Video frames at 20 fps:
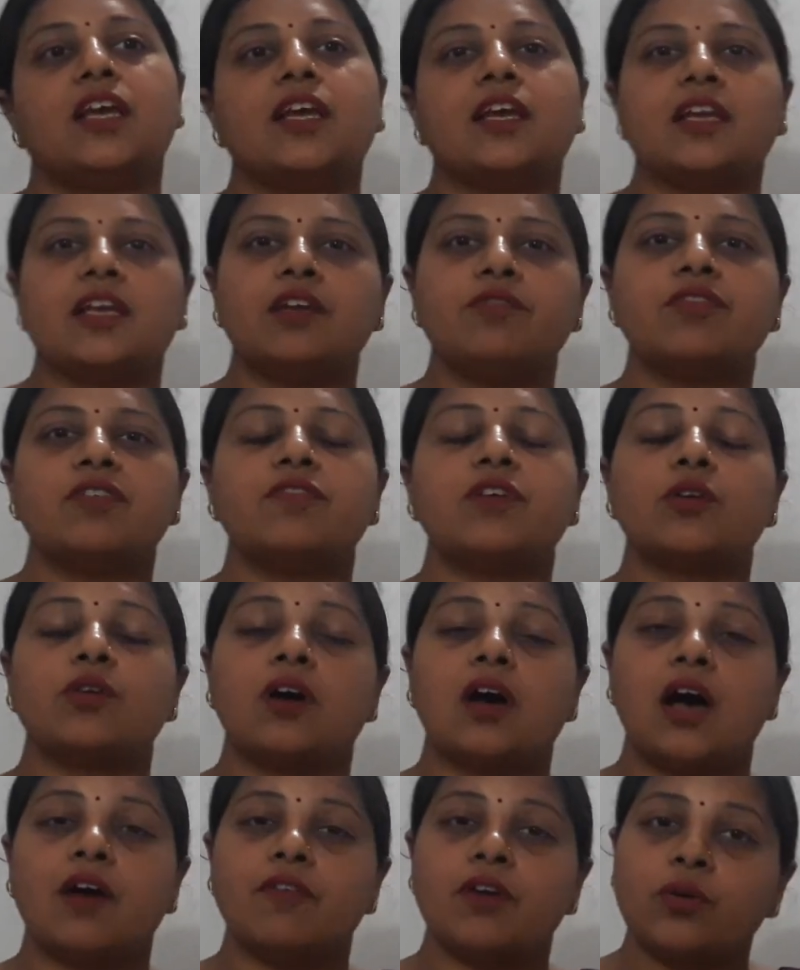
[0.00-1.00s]
If
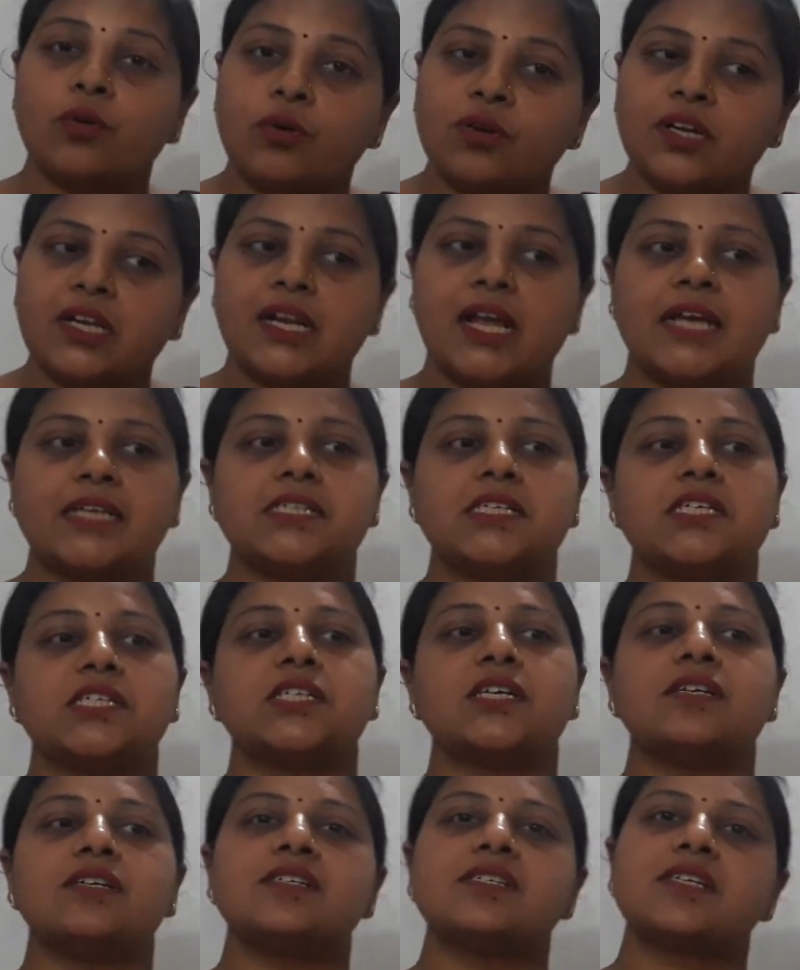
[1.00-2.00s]
our
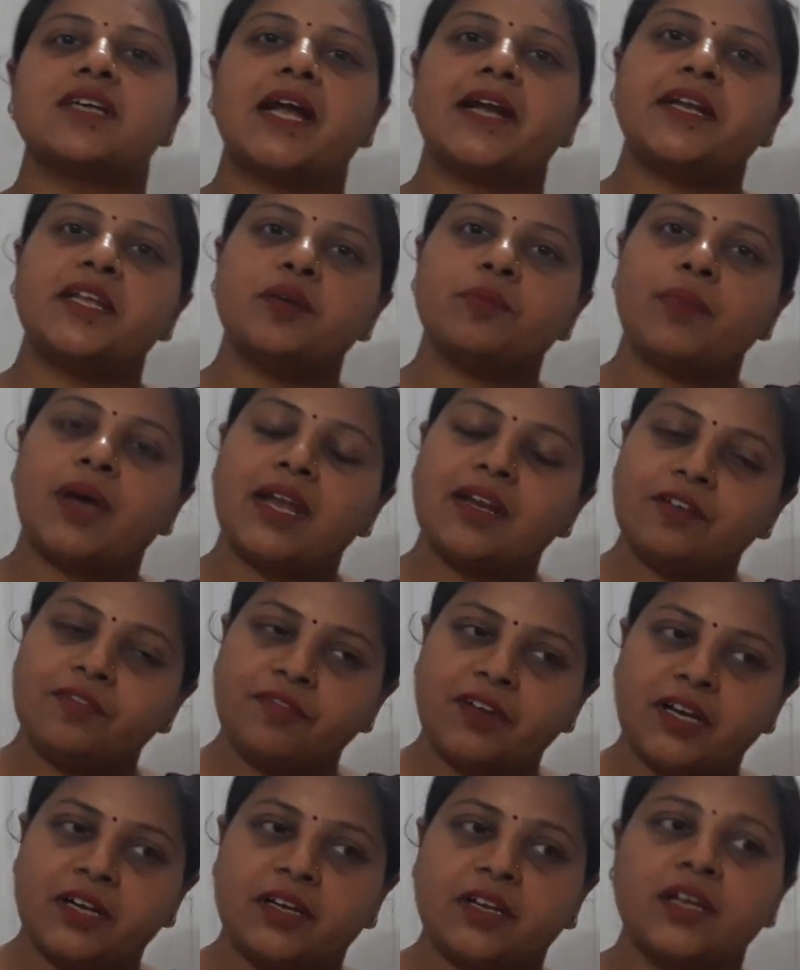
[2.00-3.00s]
organization is getting
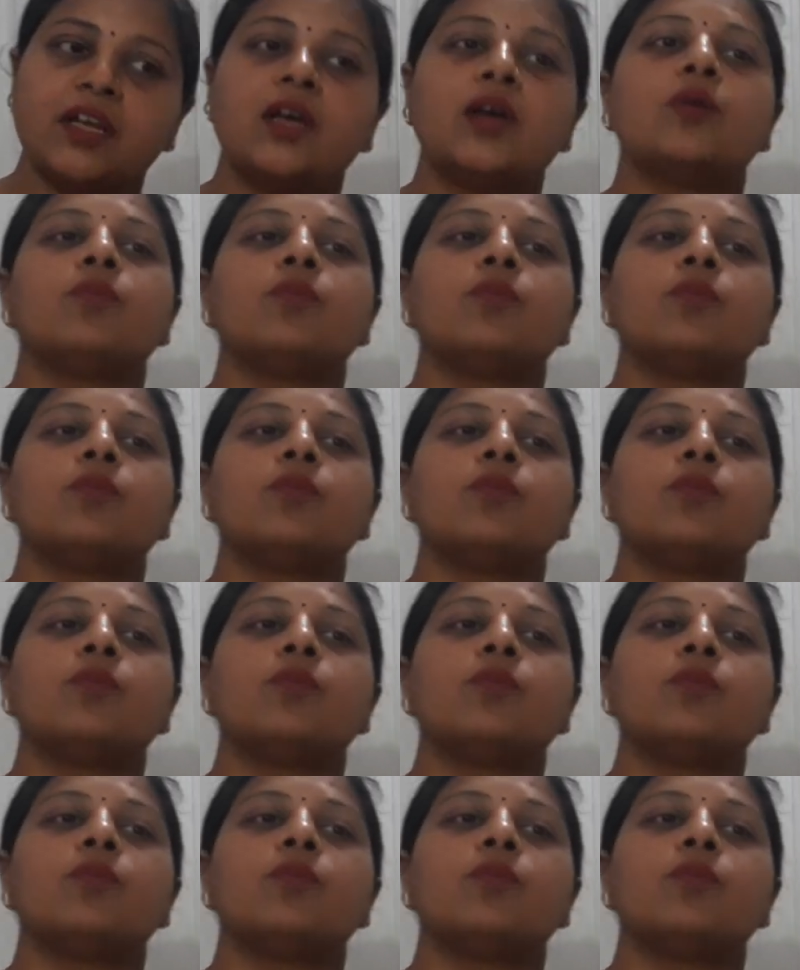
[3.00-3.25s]
benefit,